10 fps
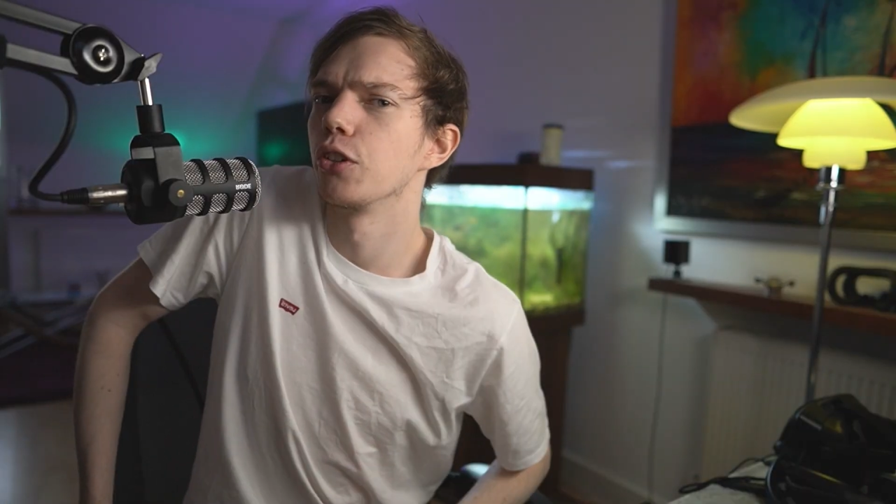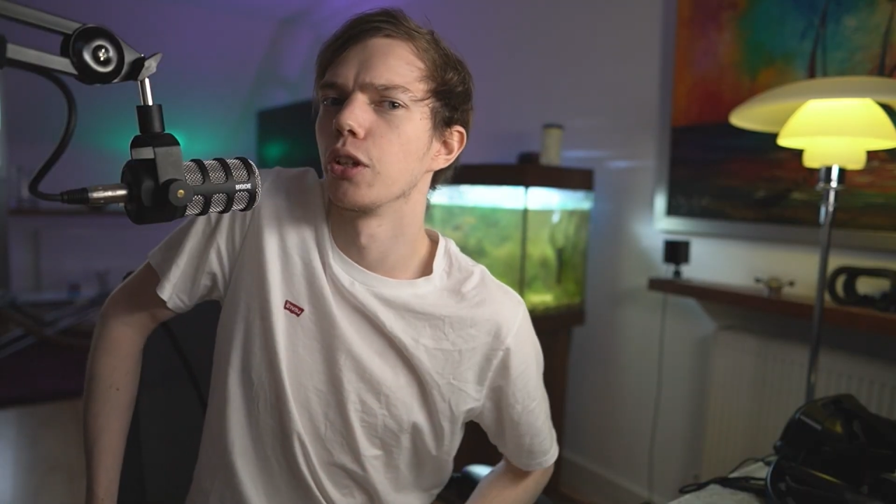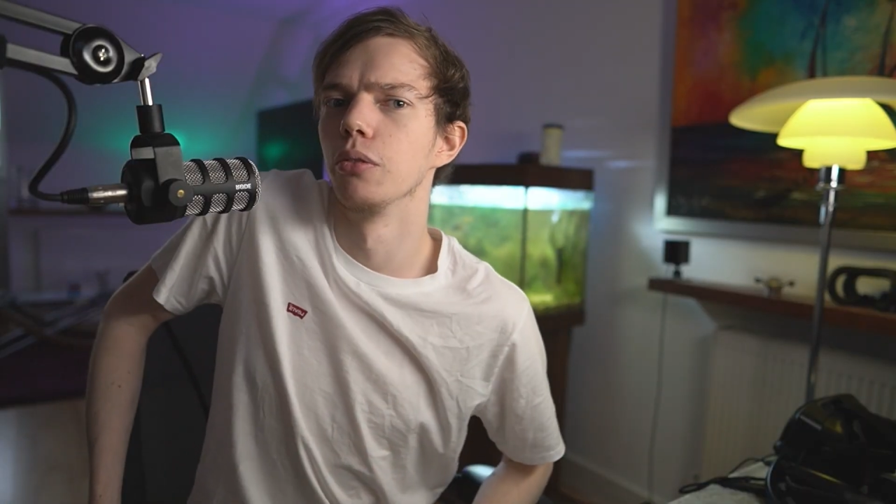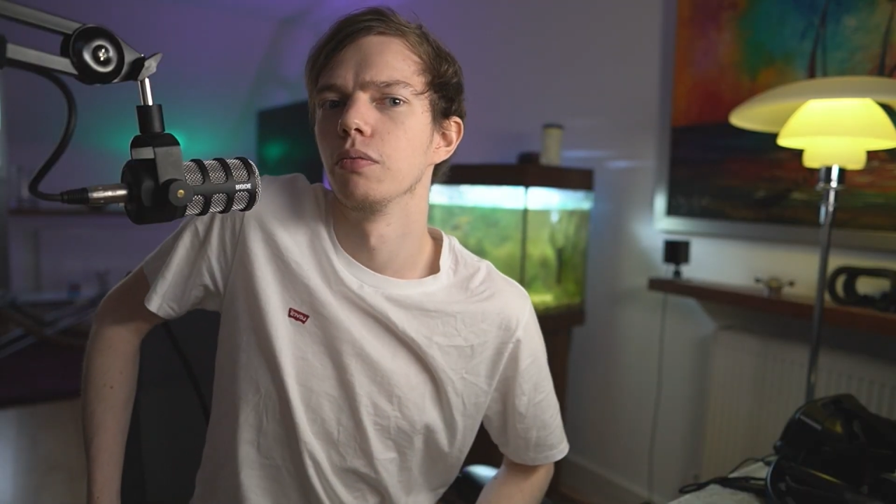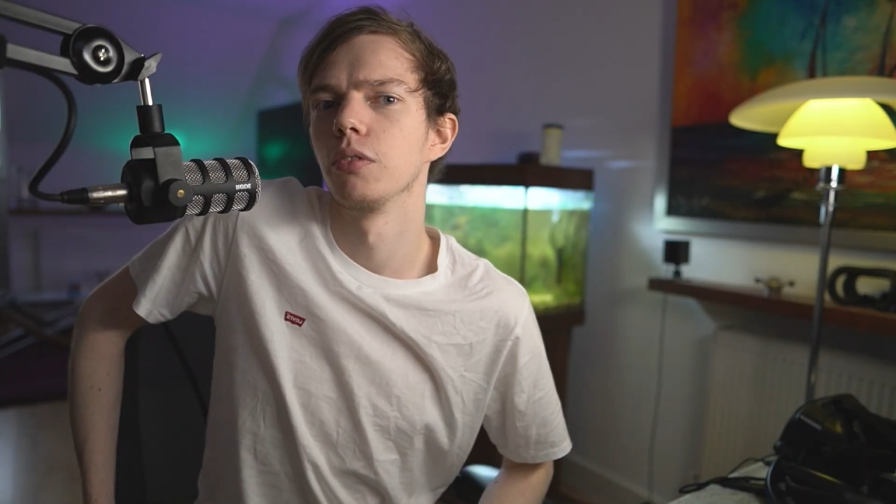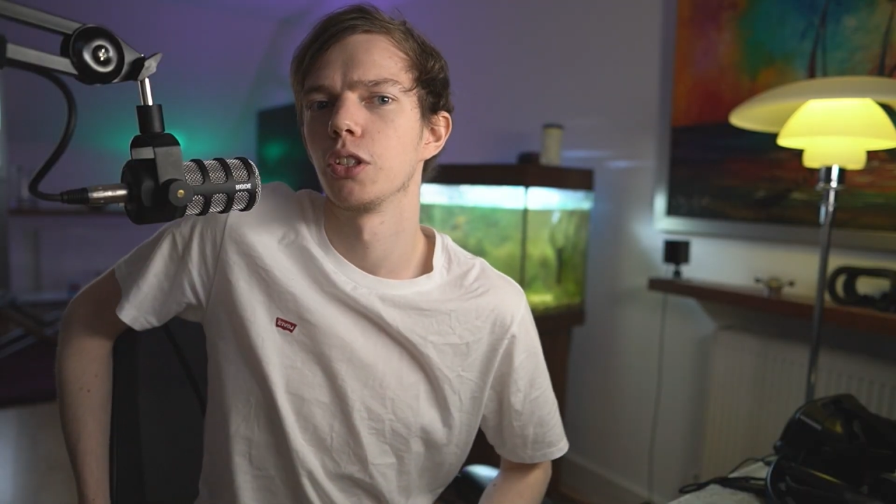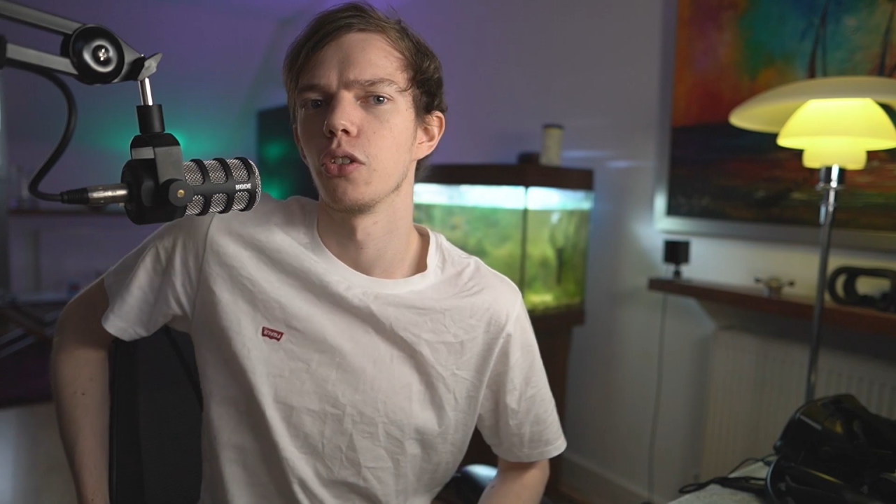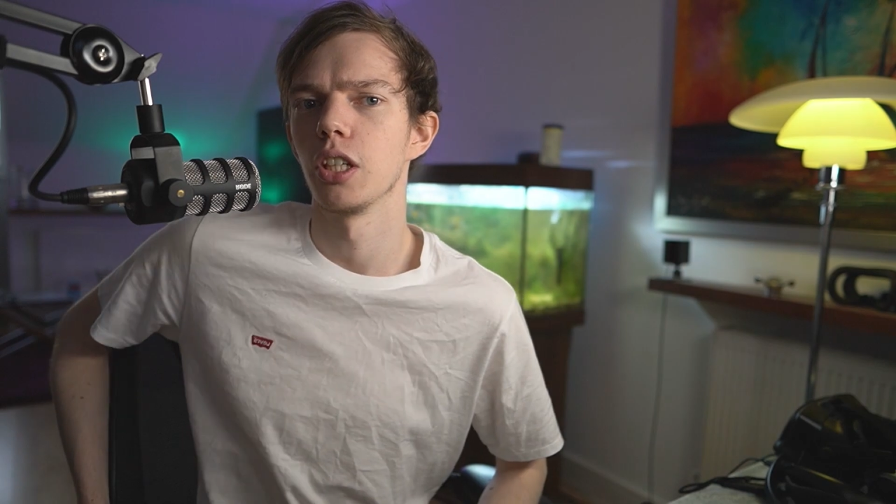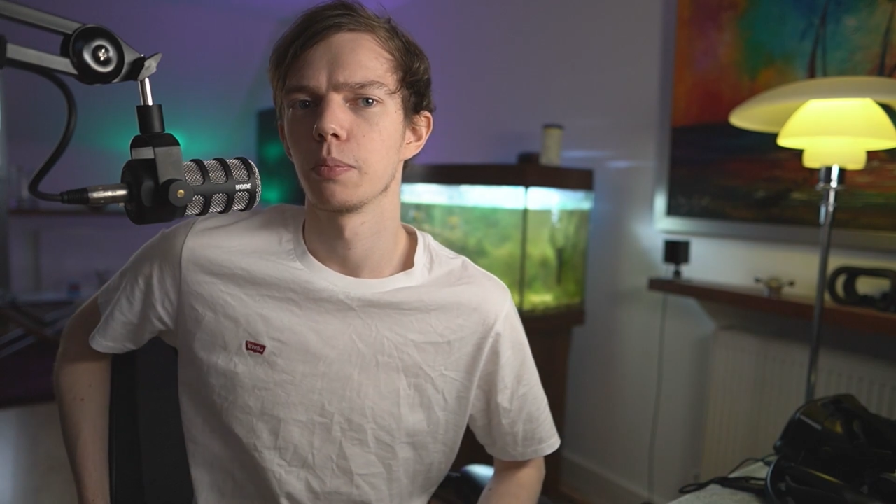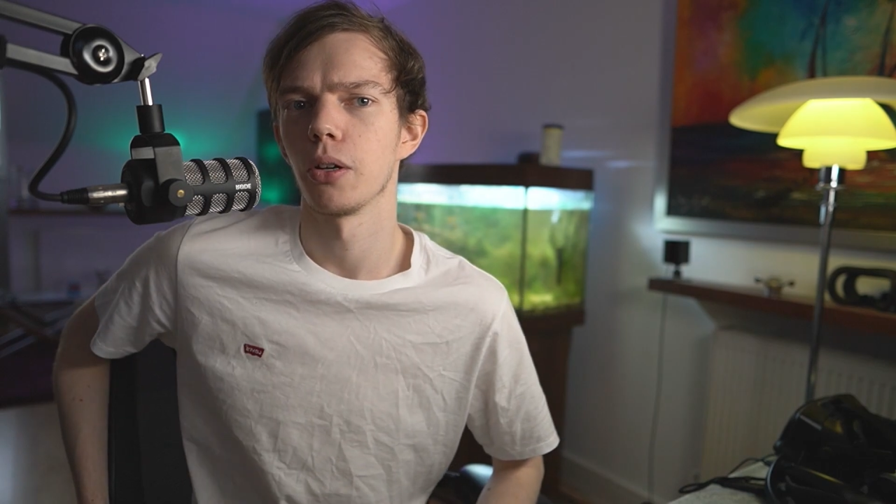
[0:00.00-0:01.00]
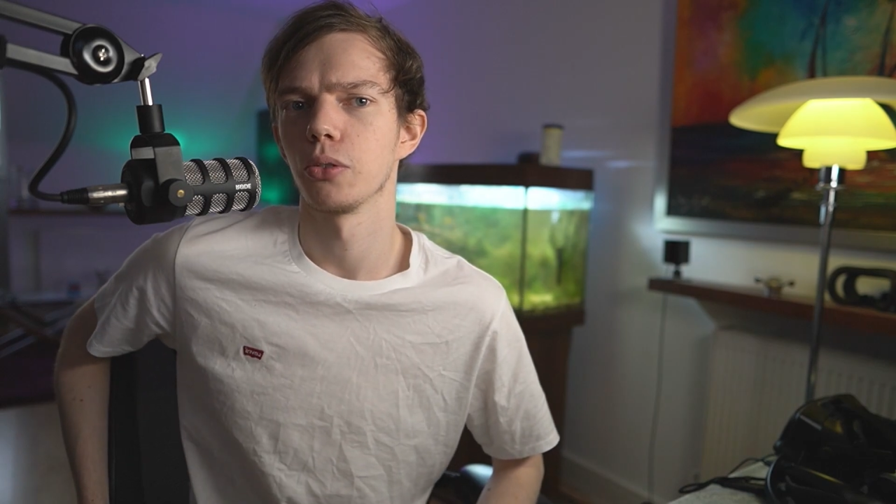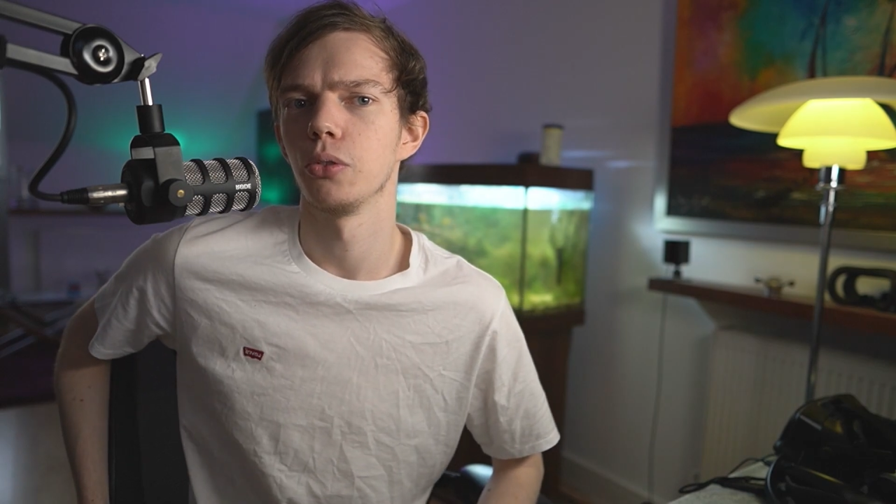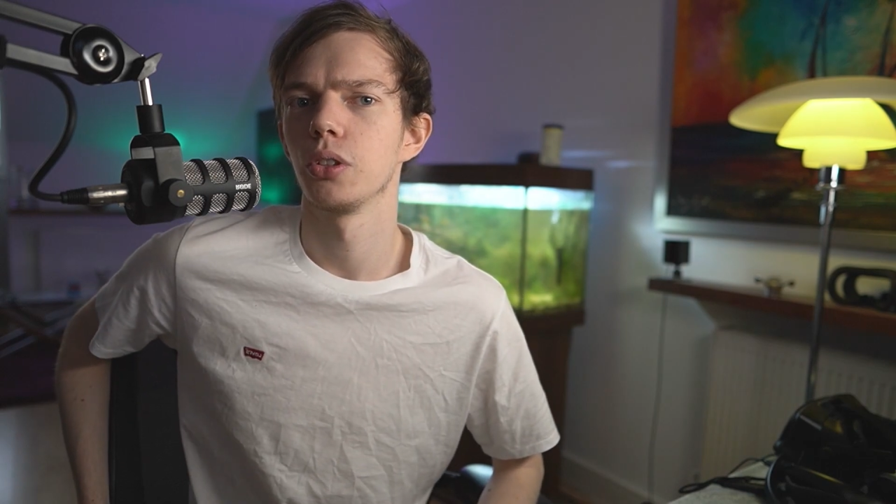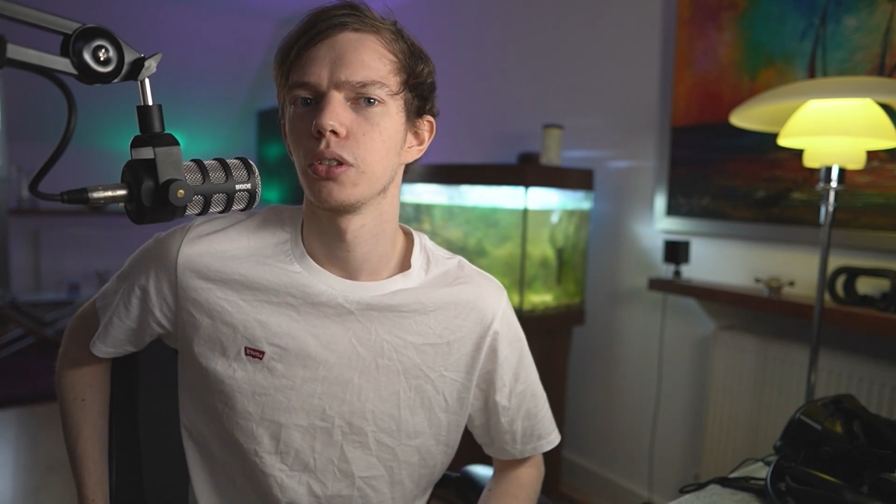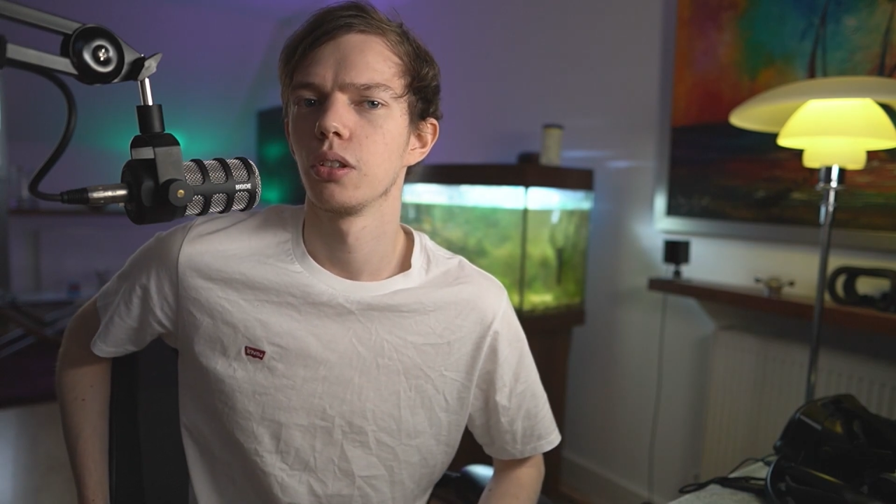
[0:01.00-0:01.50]
don't do these
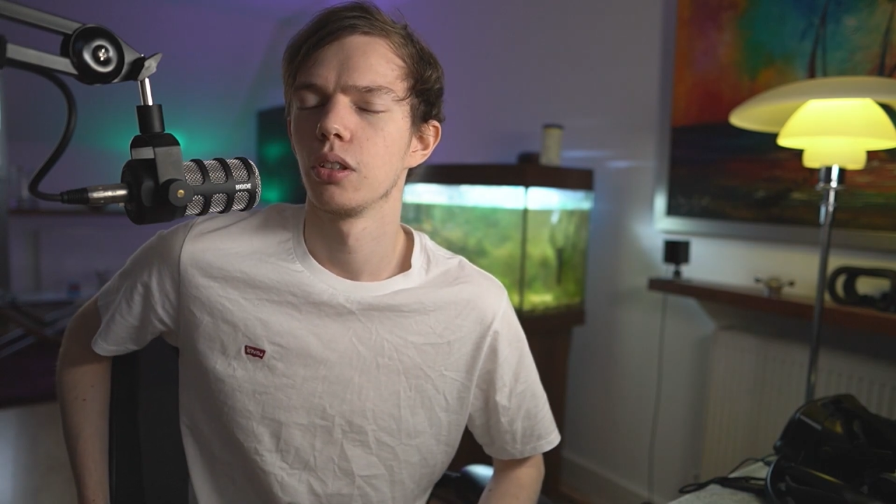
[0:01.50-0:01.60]
puzzles?